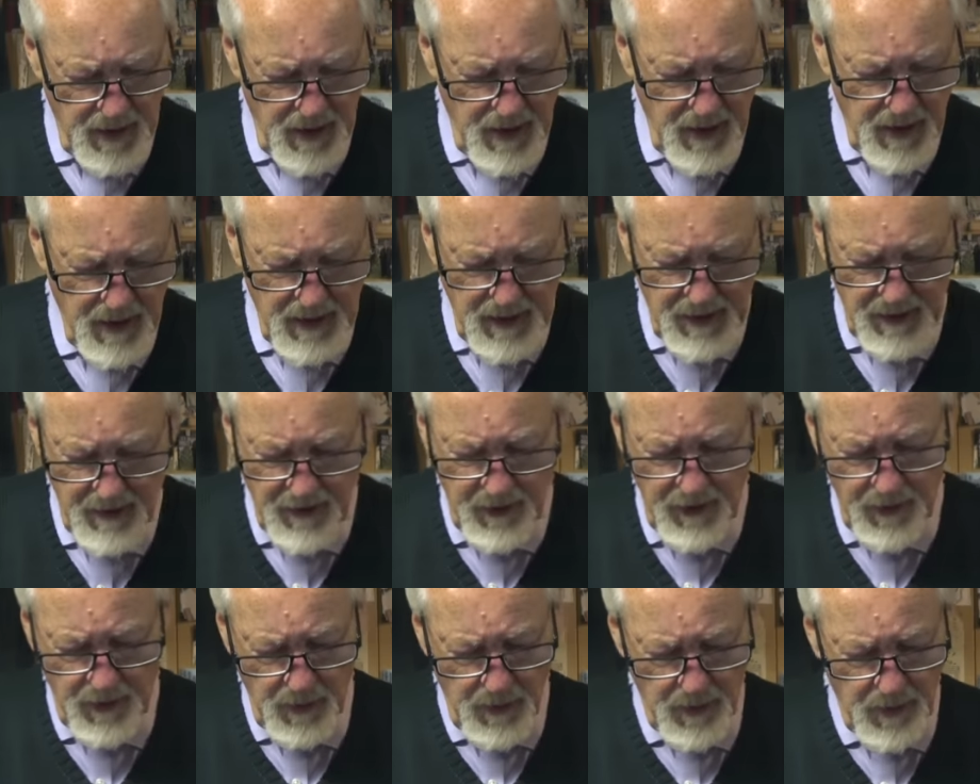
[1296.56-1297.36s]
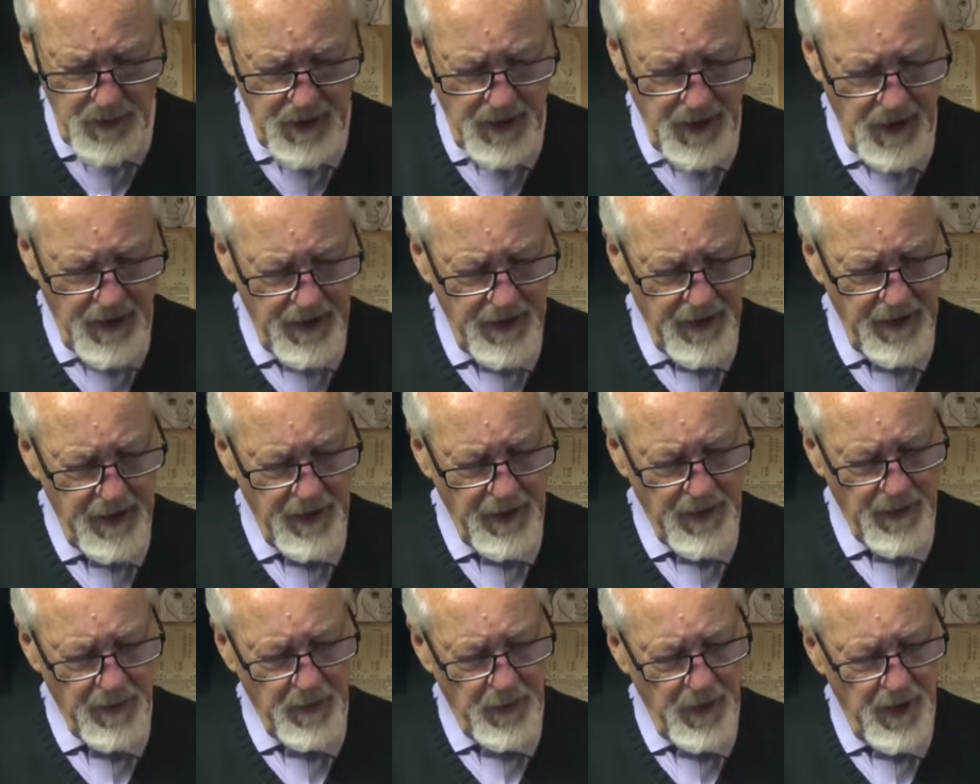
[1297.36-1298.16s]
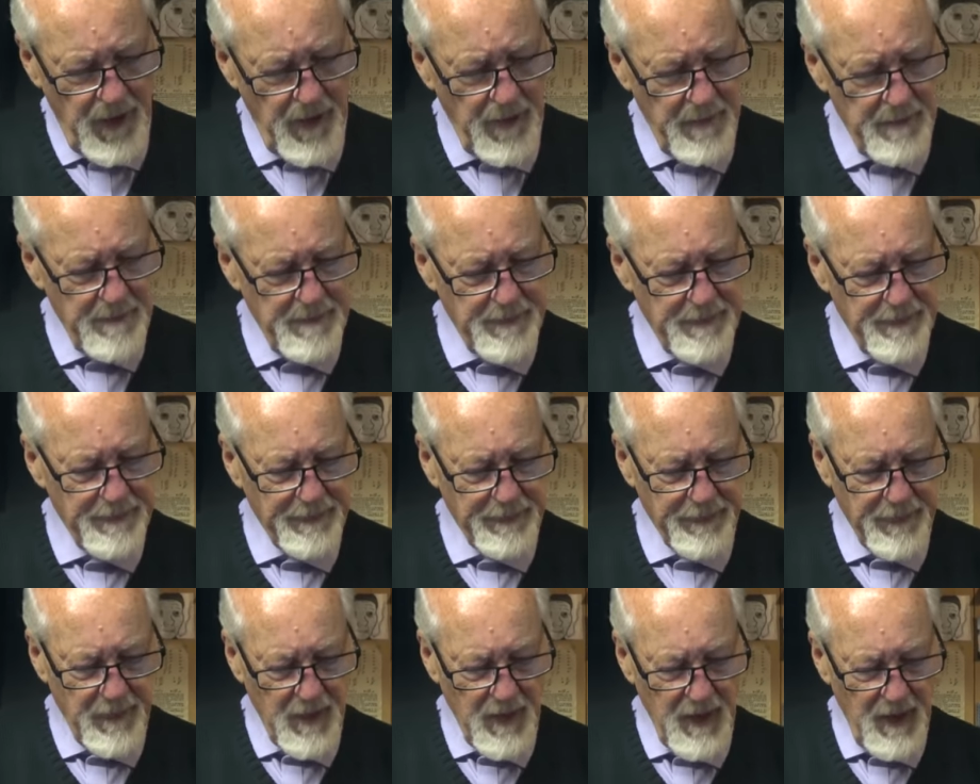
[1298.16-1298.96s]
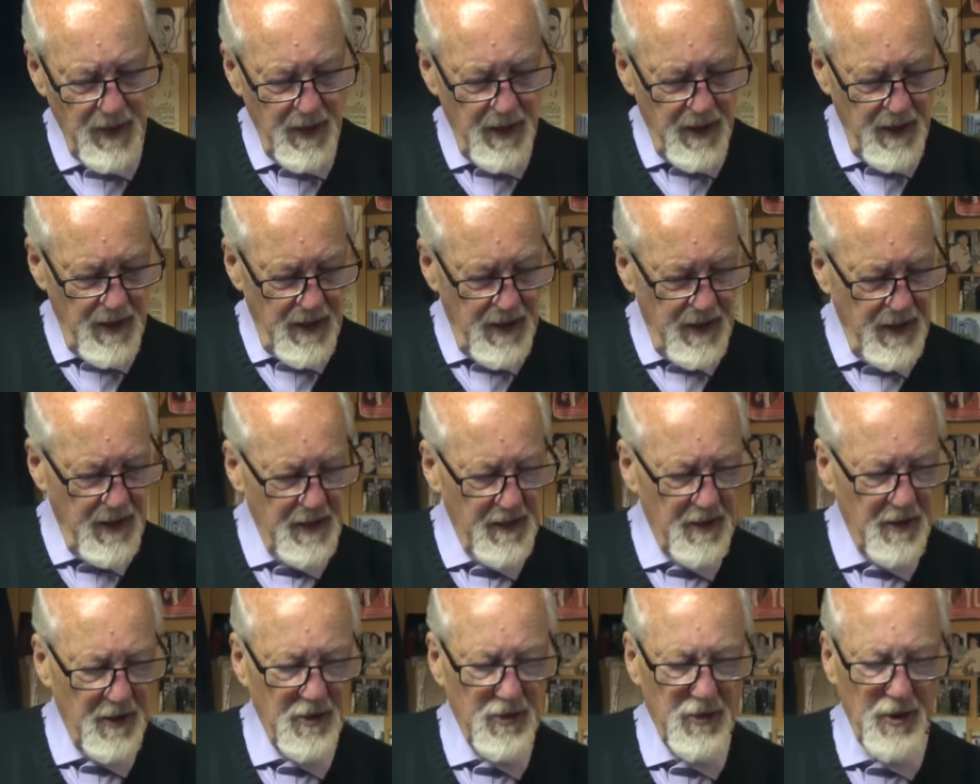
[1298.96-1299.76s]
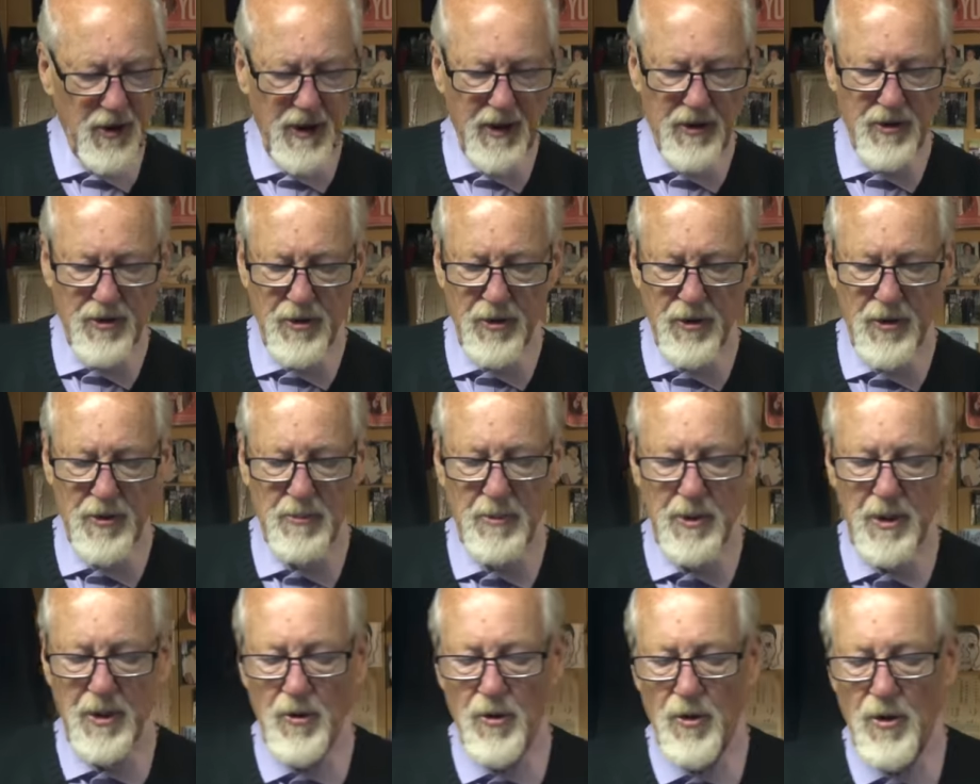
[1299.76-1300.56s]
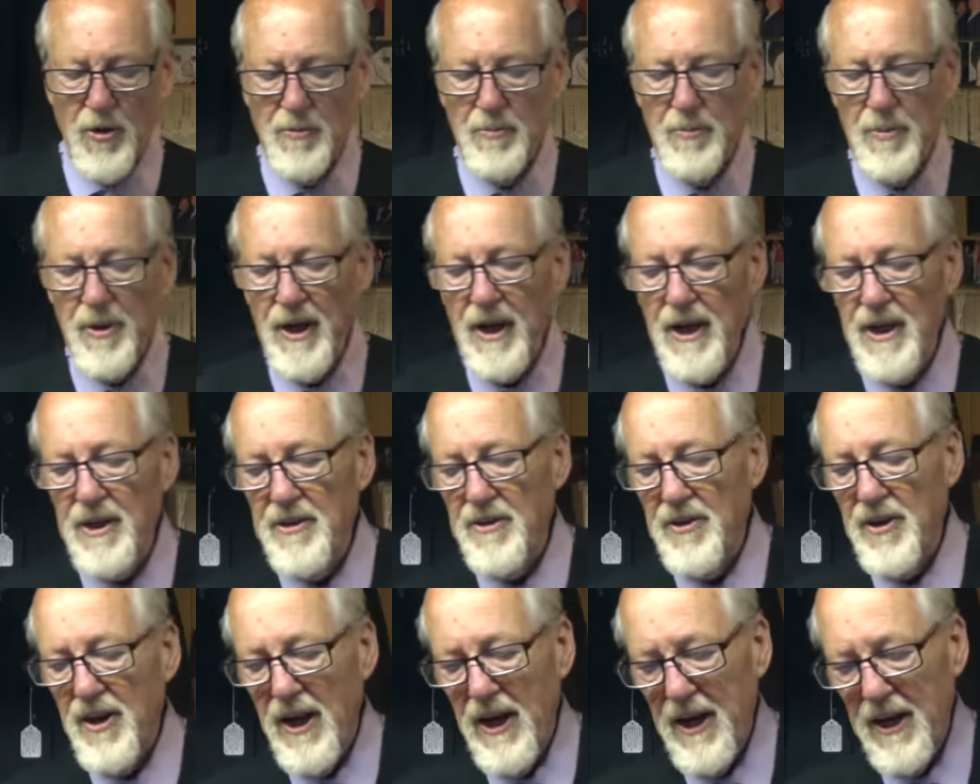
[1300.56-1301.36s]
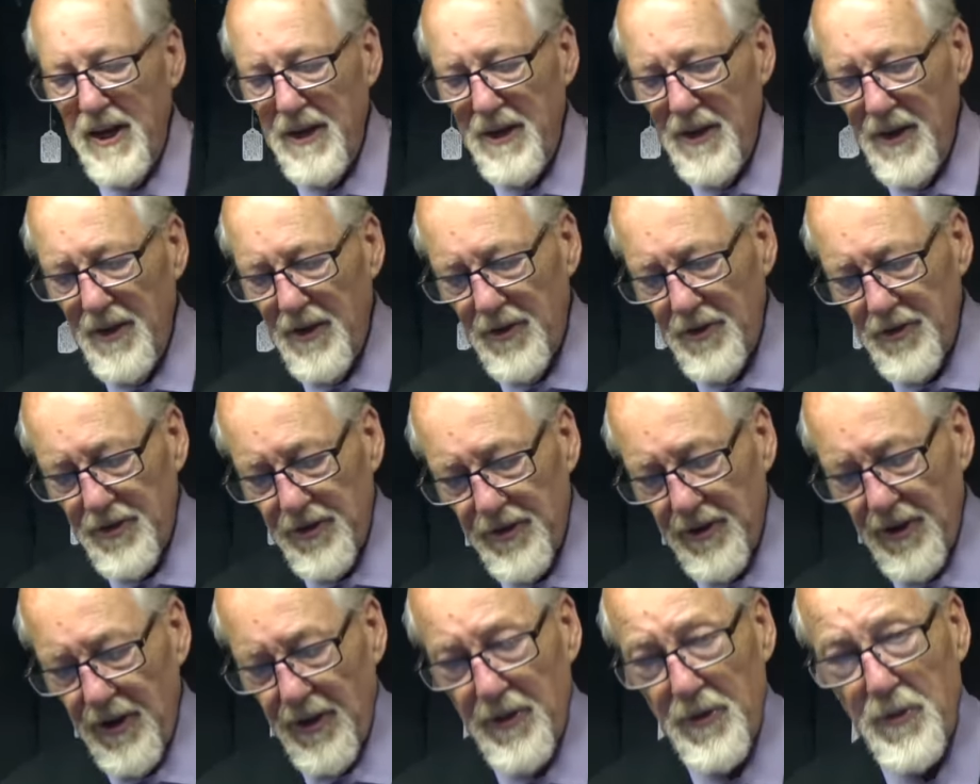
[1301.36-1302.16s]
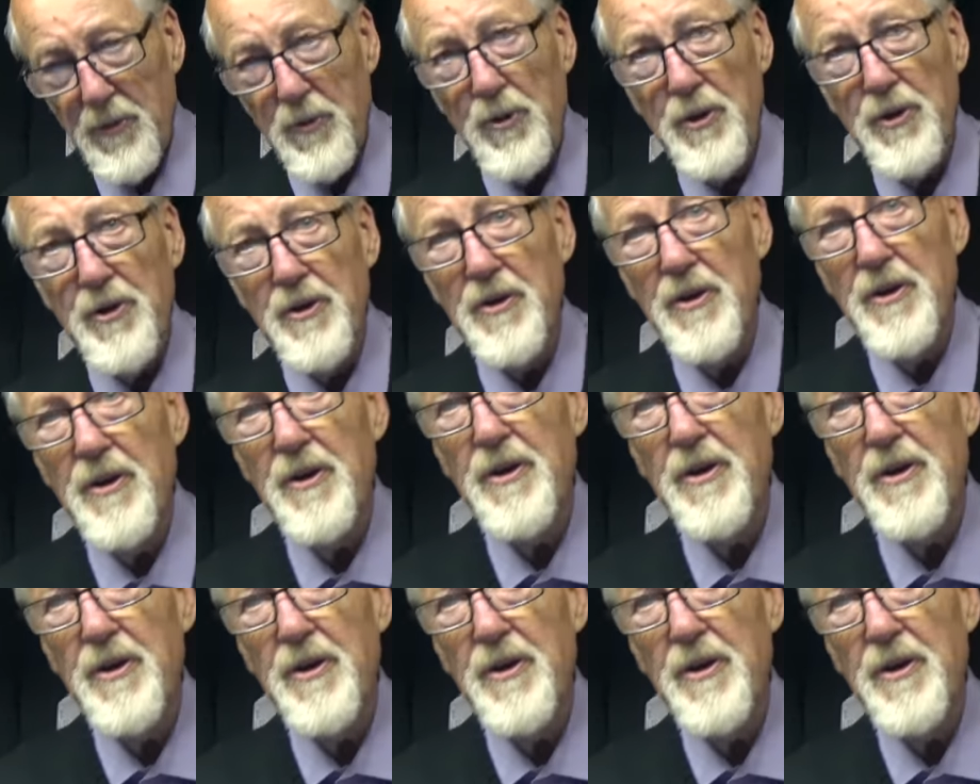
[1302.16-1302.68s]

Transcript: uh, uh, let's see what we got here. Well, it looks like it's going to be armband day. Here's another one.